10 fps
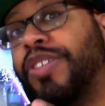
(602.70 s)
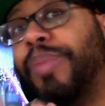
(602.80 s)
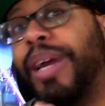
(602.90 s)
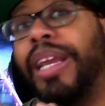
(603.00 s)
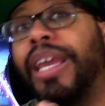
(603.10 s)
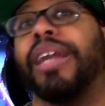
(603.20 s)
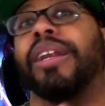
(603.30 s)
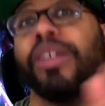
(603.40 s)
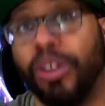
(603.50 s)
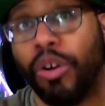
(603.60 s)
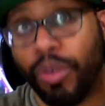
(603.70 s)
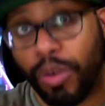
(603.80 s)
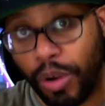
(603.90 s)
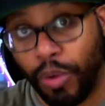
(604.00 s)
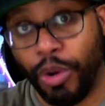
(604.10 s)
somebody getting, you know,
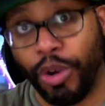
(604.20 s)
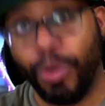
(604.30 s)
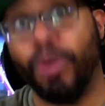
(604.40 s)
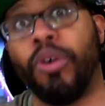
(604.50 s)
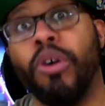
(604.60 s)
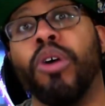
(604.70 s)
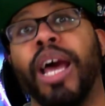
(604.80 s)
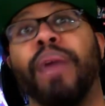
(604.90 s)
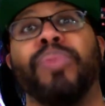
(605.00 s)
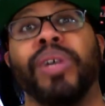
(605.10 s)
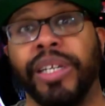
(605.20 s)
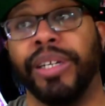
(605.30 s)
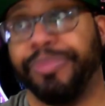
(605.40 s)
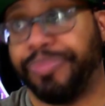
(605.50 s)
quote unquote online bullied.